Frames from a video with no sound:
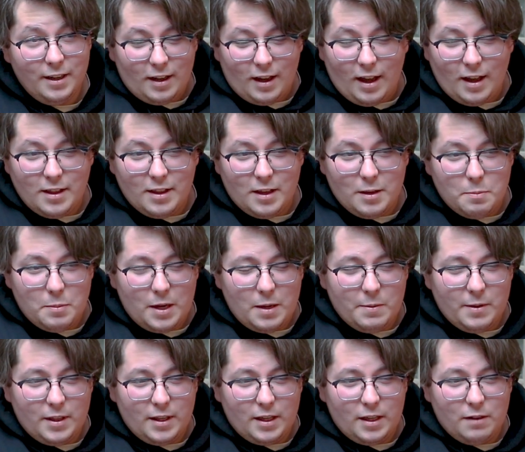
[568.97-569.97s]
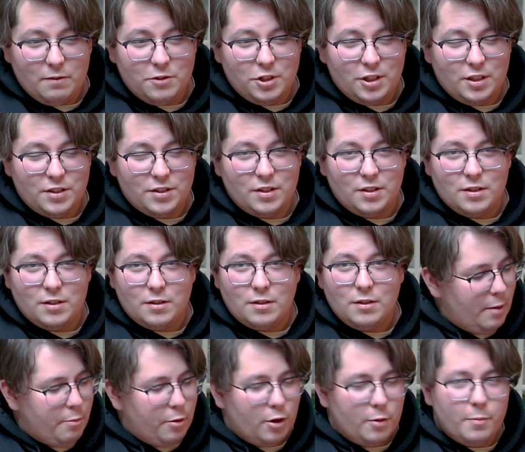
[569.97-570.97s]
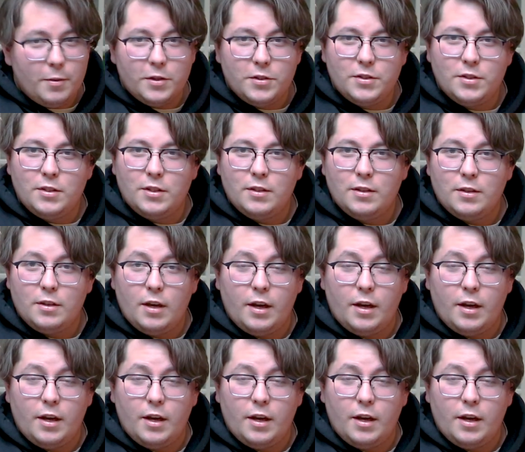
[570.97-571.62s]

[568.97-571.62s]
and then maybe they give Jason a purpose.